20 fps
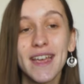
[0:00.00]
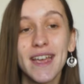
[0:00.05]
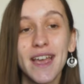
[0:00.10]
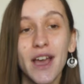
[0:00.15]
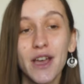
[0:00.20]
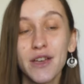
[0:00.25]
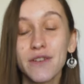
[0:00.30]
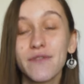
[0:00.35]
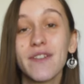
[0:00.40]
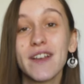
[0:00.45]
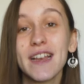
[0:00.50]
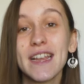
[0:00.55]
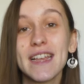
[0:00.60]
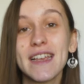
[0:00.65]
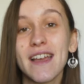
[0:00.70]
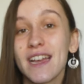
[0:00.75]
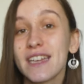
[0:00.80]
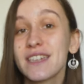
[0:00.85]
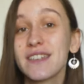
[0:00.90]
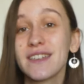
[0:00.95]

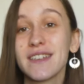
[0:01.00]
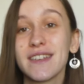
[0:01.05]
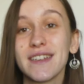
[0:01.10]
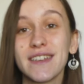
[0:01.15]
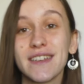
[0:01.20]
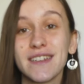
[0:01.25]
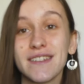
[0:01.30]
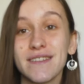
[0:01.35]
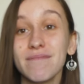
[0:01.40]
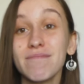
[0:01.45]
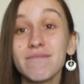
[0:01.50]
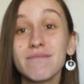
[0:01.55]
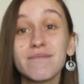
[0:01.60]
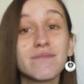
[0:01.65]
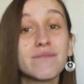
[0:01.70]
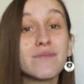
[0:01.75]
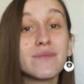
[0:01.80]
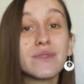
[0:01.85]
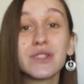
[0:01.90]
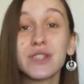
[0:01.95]
Hopefully I can
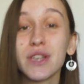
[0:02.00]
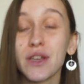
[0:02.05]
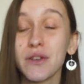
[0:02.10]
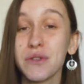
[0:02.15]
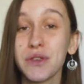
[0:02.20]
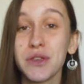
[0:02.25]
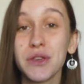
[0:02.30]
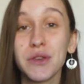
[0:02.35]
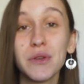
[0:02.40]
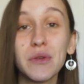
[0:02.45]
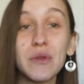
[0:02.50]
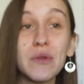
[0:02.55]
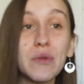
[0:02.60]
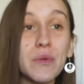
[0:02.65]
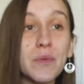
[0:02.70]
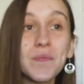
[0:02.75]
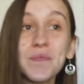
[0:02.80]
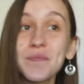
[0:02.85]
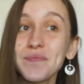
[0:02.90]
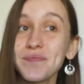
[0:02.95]
show
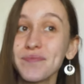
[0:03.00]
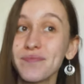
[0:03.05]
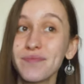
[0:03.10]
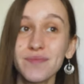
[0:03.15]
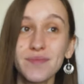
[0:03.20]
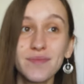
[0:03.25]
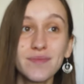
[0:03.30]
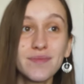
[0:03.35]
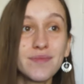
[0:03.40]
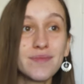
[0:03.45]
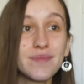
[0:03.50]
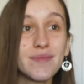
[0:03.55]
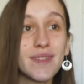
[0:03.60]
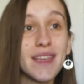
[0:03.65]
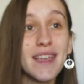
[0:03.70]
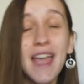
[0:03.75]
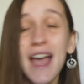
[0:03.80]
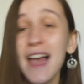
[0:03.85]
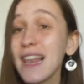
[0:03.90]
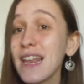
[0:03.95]
you
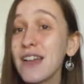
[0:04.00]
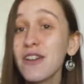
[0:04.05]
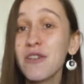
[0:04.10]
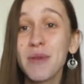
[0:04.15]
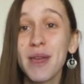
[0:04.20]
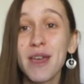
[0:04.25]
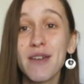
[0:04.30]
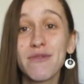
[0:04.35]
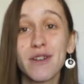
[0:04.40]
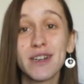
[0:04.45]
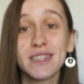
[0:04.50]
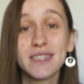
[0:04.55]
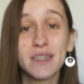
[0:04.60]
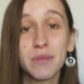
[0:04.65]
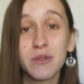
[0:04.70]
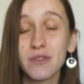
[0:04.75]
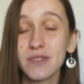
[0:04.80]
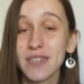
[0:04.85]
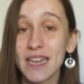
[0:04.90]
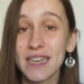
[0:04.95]
a little bit of what a
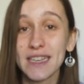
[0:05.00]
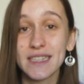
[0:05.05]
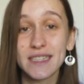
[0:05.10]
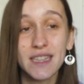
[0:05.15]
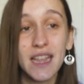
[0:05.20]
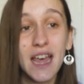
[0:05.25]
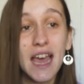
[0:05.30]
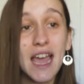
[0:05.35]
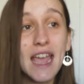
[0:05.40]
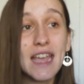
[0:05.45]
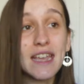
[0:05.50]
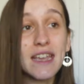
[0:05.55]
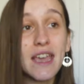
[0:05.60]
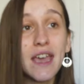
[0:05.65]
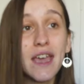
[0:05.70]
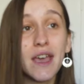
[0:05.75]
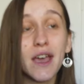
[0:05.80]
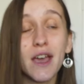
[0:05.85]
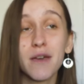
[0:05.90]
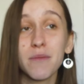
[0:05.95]
typical day is like.
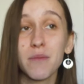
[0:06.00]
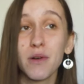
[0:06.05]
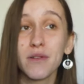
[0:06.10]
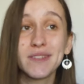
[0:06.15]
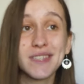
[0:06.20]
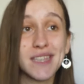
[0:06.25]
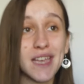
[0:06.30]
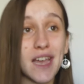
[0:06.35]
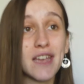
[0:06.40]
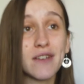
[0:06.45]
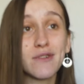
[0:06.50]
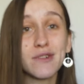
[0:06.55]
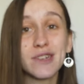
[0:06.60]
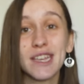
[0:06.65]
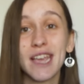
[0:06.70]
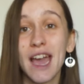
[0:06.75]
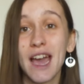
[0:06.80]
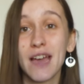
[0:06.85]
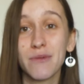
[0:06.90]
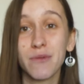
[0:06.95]
Obviously I
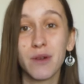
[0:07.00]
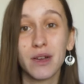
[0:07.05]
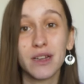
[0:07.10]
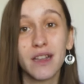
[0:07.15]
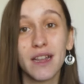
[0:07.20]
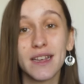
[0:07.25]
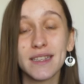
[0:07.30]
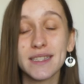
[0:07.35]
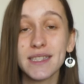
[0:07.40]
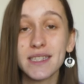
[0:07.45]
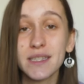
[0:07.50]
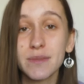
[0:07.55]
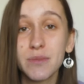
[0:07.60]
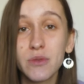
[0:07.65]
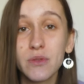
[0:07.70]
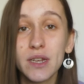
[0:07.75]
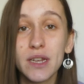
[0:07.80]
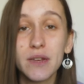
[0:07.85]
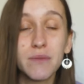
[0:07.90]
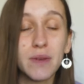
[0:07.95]
already had one class this
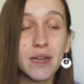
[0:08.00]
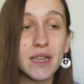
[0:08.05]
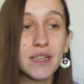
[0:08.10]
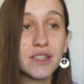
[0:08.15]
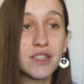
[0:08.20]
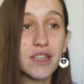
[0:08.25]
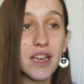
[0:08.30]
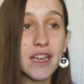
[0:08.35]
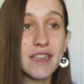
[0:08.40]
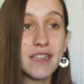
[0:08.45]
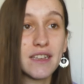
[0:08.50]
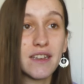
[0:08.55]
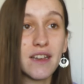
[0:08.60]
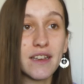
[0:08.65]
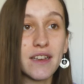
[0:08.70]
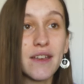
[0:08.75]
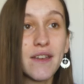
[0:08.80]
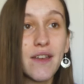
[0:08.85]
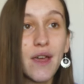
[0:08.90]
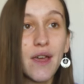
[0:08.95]
morning, which I did
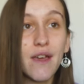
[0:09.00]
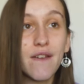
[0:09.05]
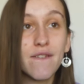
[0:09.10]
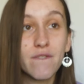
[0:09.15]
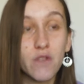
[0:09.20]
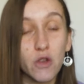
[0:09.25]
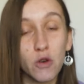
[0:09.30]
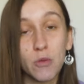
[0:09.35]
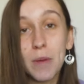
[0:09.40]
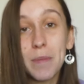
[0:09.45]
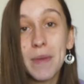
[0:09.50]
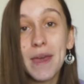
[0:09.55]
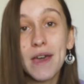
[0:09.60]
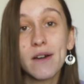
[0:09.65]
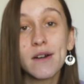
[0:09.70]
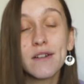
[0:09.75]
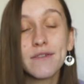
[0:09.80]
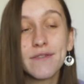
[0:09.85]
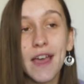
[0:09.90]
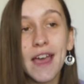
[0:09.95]
kind of film a bit
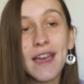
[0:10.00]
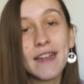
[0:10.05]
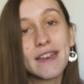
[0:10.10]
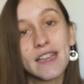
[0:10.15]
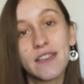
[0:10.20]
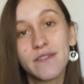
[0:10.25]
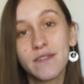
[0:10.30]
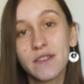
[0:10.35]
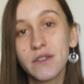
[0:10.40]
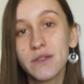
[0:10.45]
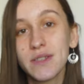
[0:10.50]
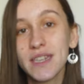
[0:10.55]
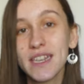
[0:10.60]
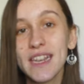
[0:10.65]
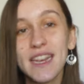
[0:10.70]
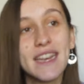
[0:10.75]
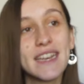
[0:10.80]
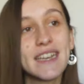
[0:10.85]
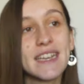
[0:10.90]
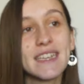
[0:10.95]
of, and if you
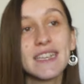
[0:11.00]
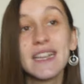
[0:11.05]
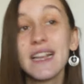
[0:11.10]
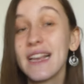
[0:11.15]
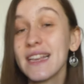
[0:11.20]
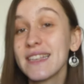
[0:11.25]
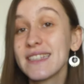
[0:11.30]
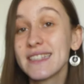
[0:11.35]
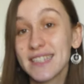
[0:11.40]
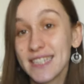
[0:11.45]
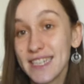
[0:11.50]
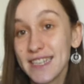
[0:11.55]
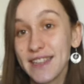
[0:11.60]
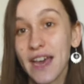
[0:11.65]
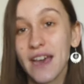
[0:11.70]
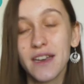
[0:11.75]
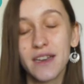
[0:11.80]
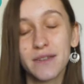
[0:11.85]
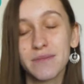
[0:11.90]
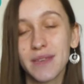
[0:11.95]
did see
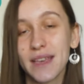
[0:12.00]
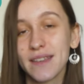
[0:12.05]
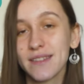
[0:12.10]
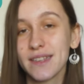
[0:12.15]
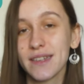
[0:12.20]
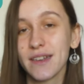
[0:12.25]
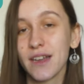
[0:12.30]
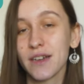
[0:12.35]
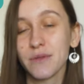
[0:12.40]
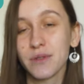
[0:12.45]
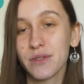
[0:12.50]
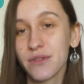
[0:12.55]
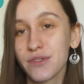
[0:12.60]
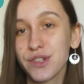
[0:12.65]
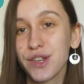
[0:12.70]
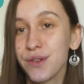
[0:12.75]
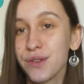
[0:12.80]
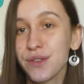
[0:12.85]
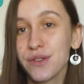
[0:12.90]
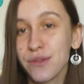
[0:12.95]
that, I'm guessing I would have
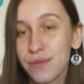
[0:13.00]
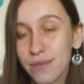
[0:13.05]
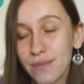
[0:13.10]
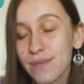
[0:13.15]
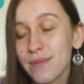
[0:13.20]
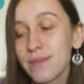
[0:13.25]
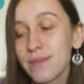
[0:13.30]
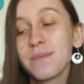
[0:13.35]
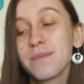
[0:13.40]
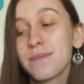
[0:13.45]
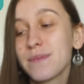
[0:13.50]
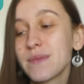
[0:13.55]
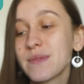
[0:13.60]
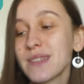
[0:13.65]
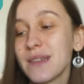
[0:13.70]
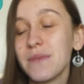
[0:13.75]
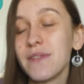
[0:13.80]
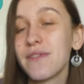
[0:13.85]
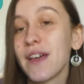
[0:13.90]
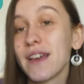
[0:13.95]
shown you
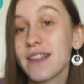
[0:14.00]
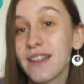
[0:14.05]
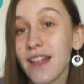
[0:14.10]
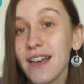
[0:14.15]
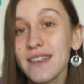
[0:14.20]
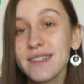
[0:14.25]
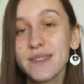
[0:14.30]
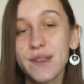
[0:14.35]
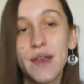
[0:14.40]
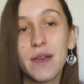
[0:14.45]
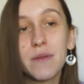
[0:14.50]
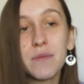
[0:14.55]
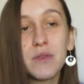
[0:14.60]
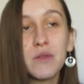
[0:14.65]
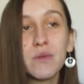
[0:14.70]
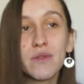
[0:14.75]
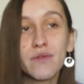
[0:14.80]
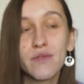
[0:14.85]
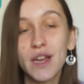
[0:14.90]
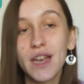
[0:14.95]
some of that class.
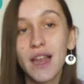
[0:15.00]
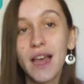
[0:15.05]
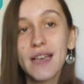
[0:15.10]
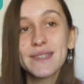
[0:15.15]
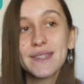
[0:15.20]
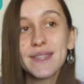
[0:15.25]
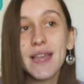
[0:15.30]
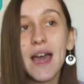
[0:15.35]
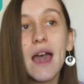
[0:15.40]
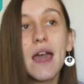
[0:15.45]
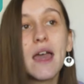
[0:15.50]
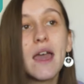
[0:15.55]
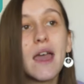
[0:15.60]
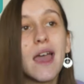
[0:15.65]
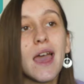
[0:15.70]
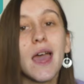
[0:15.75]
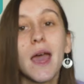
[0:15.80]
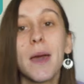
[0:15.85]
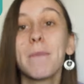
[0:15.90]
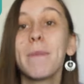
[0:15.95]
You would have realized that
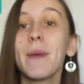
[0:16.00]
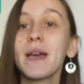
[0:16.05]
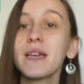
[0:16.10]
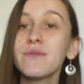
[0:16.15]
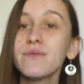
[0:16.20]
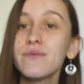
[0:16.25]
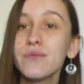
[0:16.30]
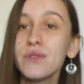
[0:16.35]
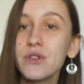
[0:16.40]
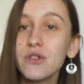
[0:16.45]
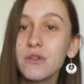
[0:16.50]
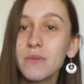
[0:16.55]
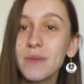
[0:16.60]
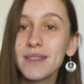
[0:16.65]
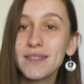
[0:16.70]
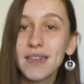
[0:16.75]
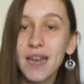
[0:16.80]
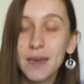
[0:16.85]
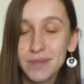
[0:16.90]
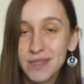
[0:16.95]
my room
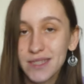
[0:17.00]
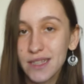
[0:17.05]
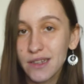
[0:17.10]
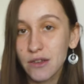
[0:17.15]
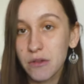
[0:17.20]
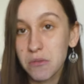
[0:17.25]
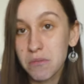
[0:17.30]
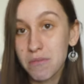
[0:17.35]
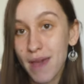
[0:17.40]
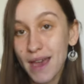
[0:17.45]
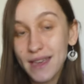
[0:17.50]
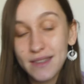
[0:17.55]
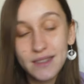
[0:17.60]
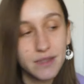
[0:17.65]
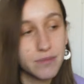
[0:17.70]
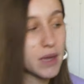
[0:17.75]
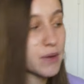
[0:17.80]
is an absolute mess.